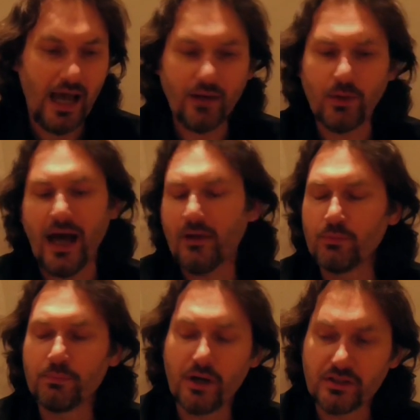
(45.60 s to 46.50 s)
I don't. I
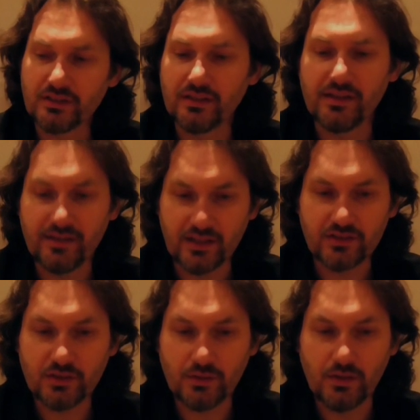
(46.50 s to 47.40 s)
don't personally think
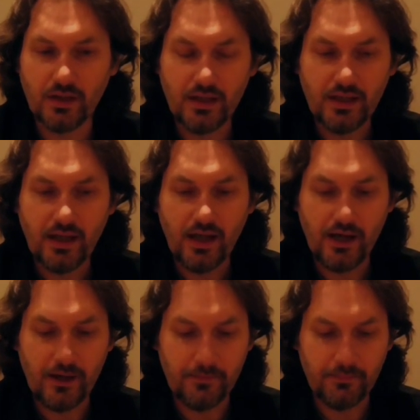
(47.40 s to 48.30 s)
so.
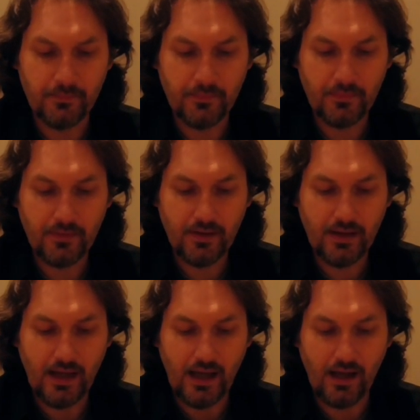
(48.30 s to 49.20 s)
Um,
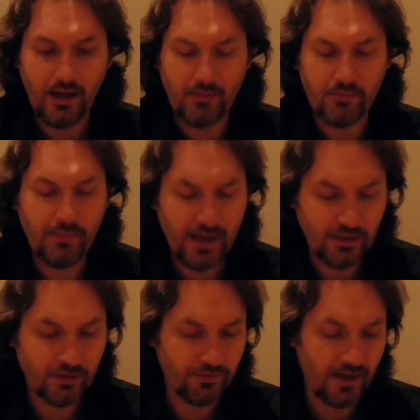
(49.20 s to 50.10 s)
I, I'm
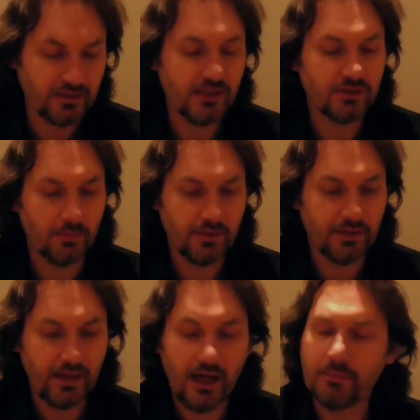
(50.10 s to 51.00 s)
reminded of actually something
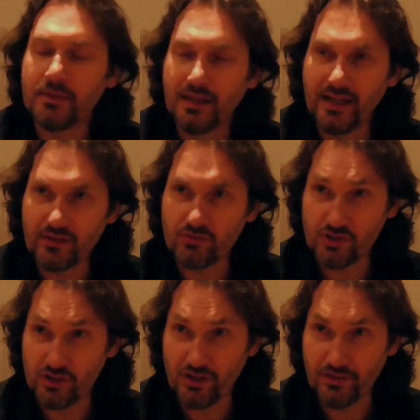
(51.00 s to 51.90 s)
that happened in
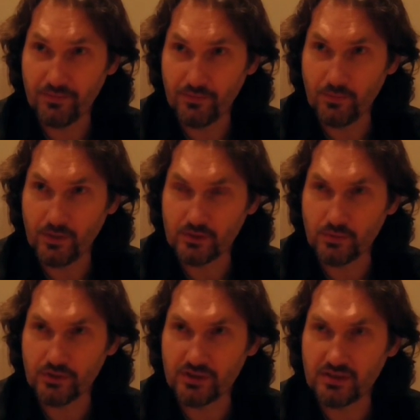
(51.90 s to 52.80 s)
literature,
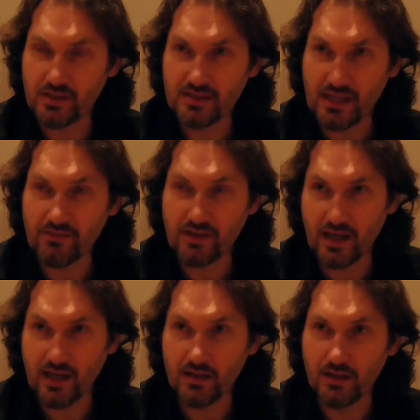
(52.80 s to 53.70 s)
which was Stephen
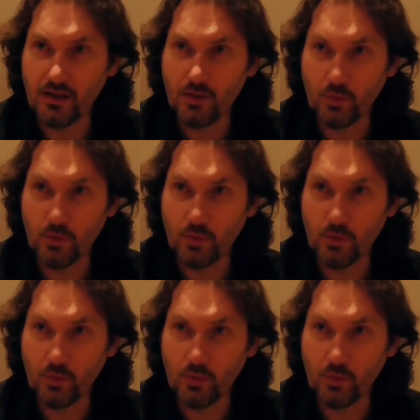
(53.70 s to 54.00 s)
King.